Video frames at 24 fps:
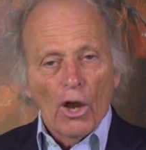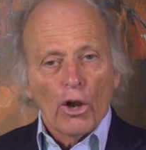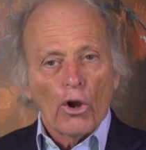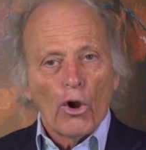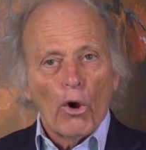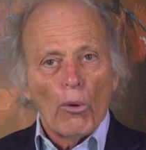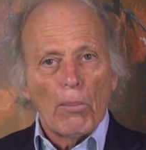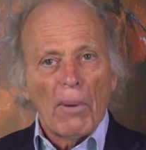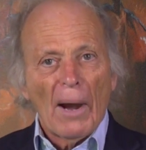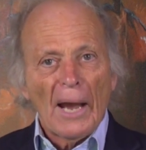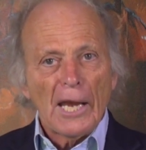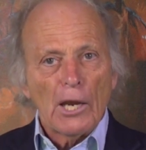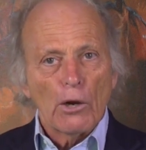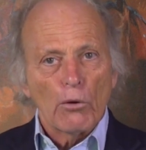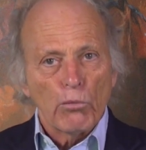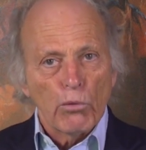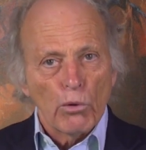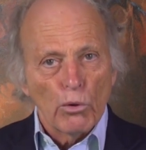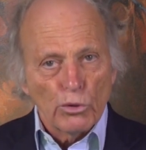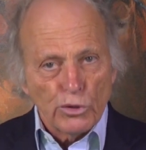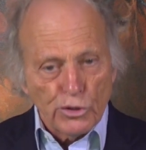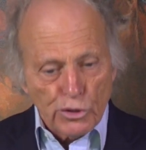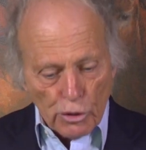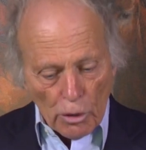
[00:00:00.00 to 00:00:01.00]
Go buy a
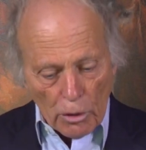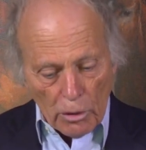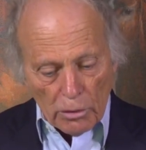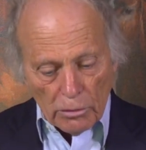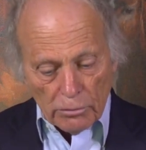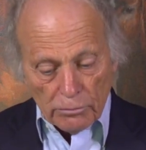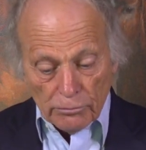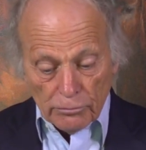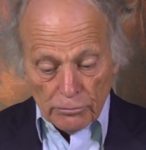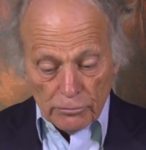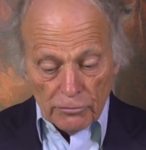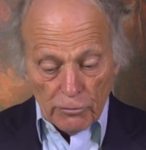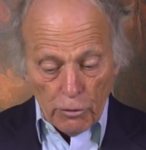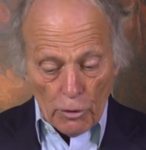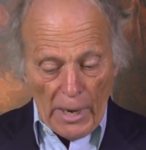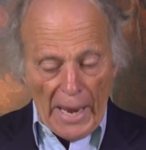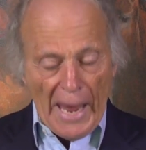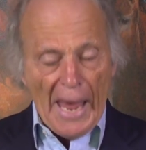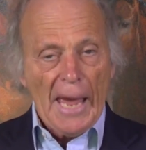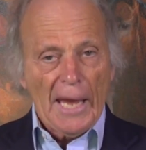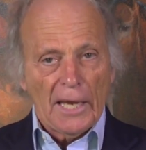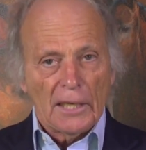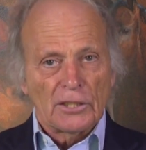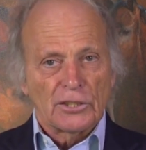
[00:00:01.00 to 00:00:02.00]
rooster for
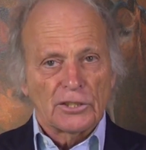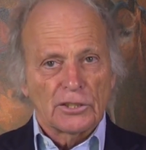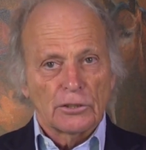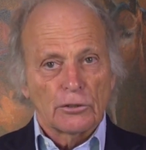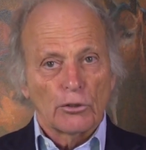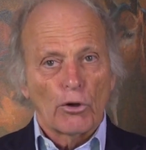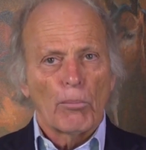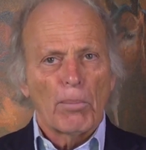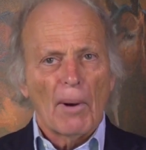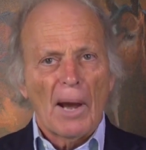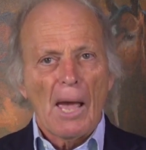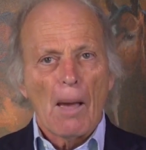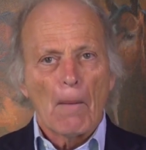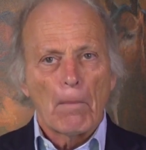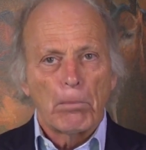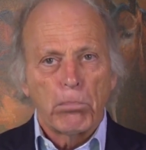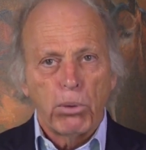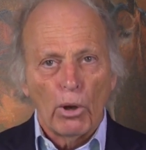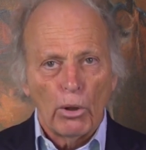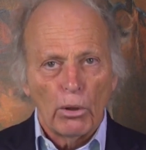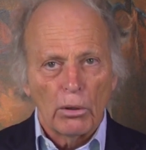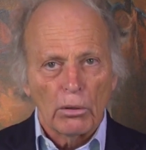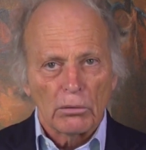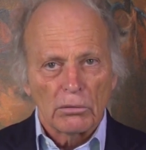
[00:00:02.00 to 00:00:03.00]
eggs. Go buy a
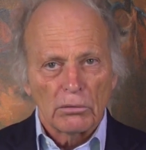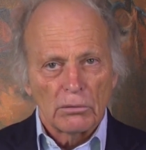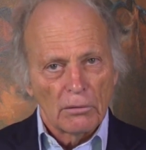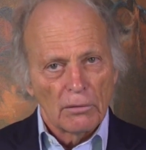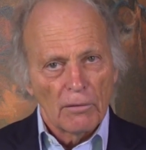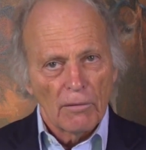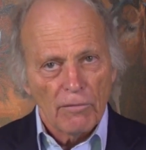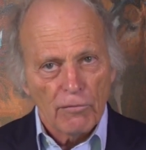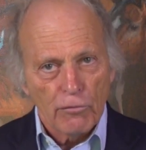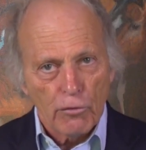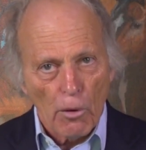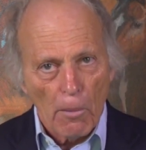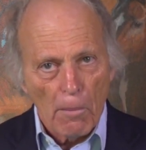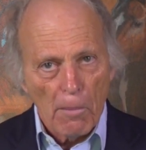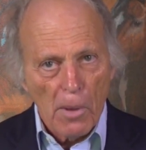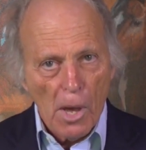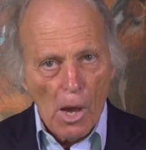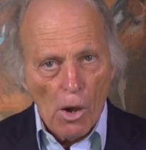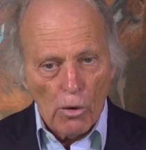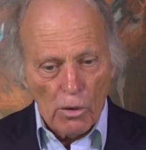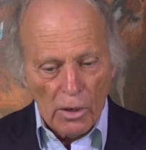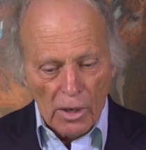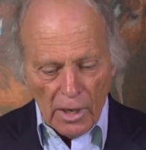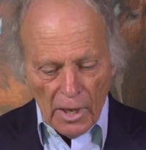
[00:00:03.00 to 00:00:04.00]
bull for
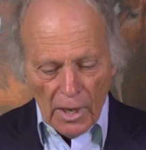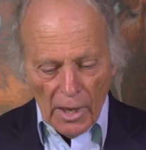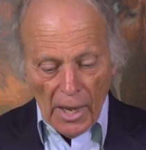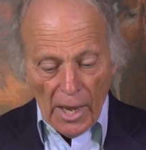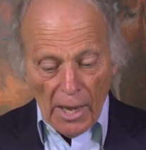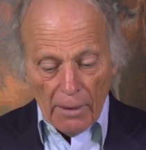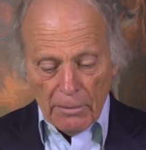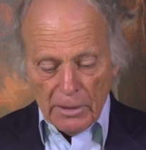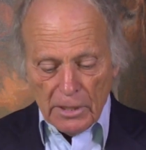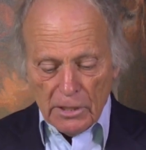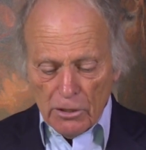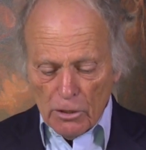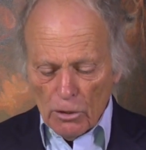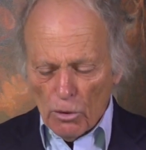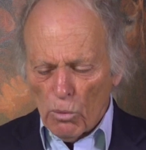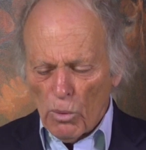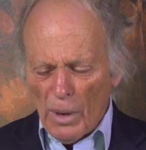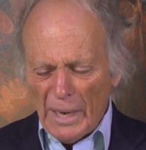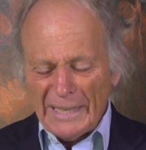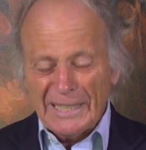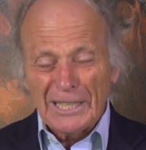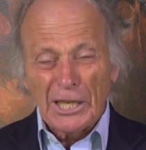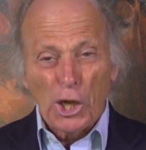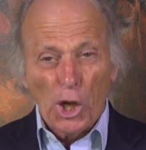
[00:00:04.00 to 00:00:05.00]
milk. I mean, you know
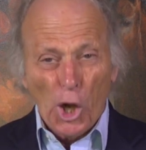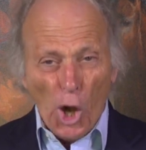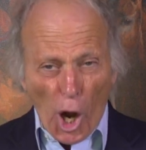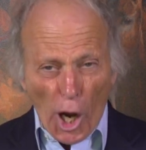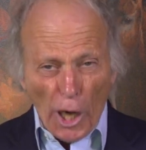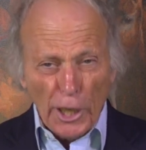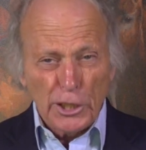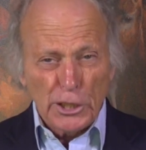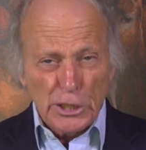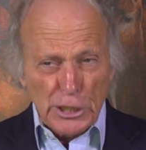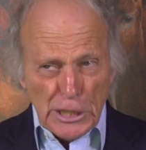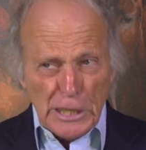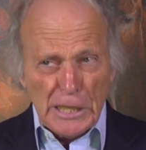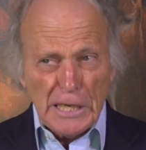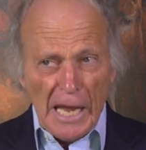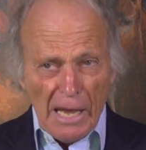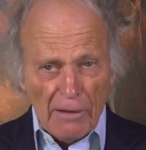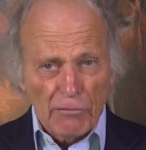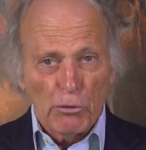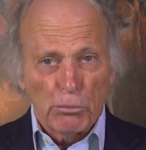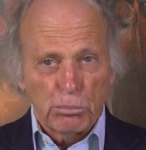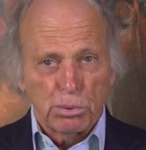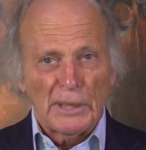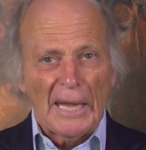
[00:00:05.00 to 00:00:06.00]
what? God did
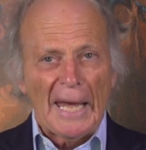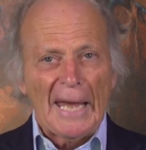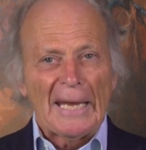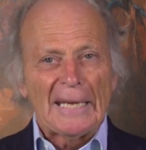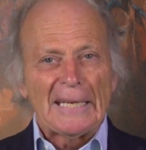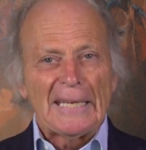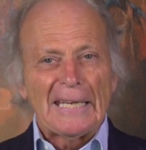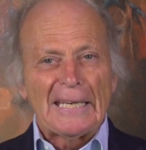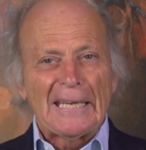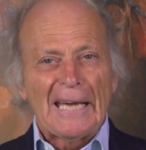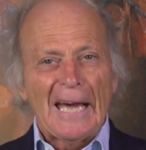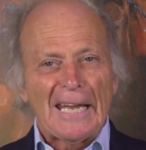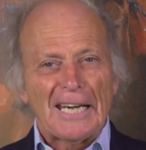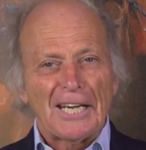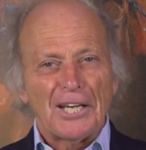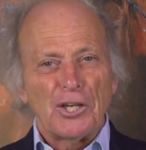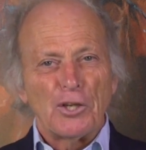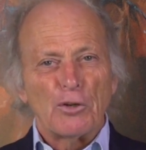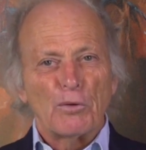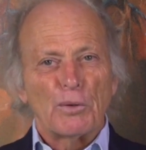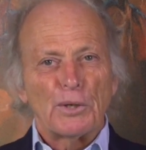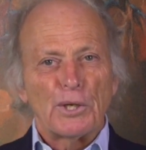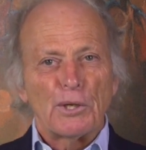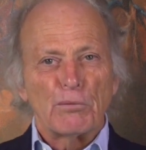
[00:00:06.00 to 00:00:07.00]
have a plan. He kind of
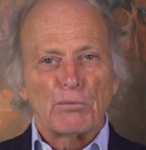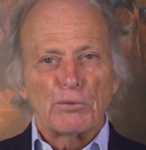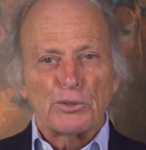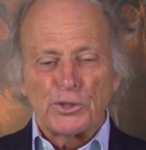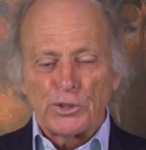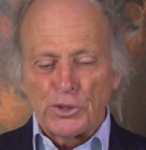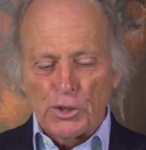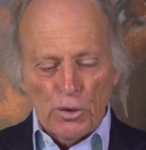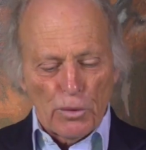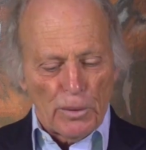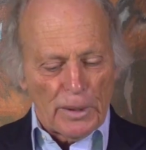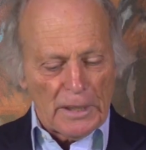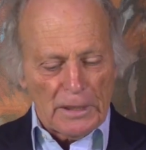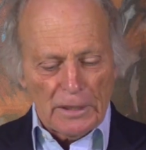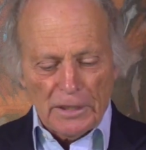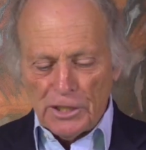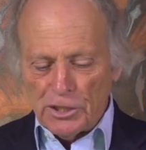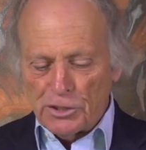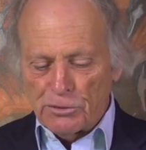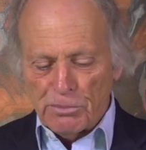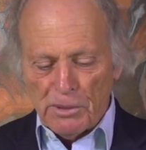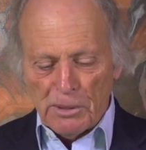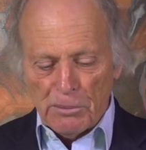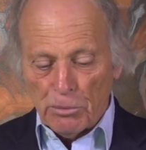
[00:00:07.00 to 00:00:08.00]
knew what he was doing.
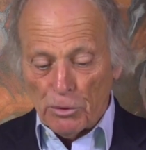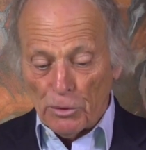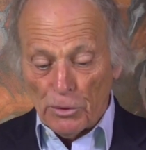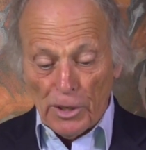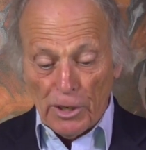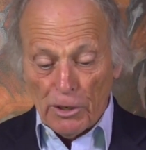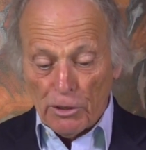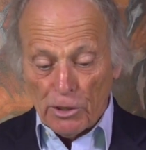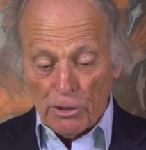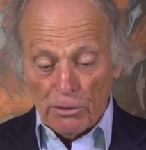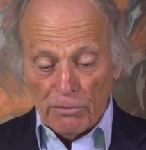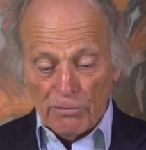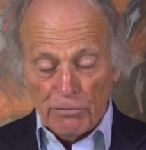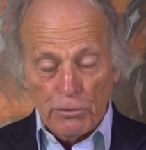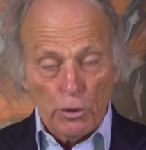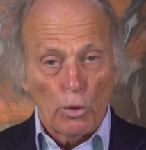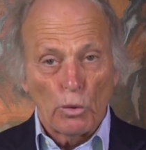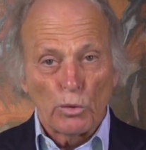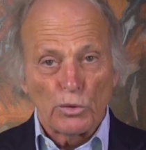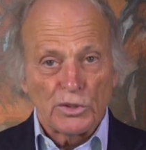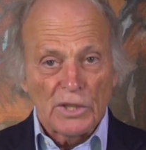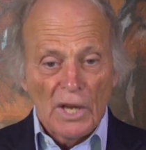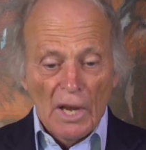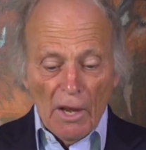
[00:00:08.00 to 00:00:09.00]
These people, they're
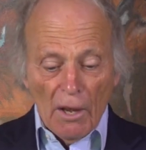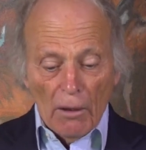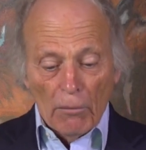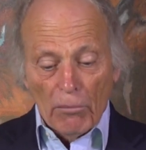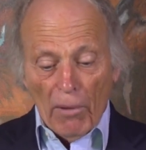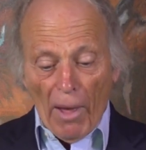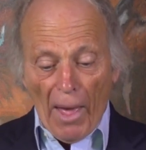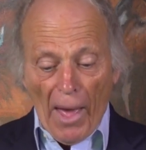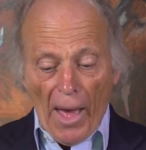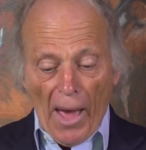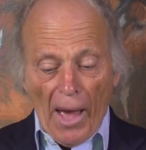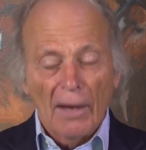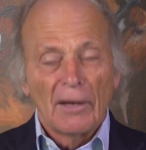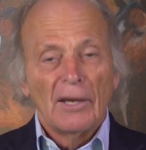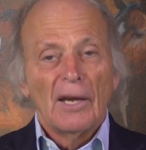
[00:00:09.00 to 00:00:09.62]
confused. But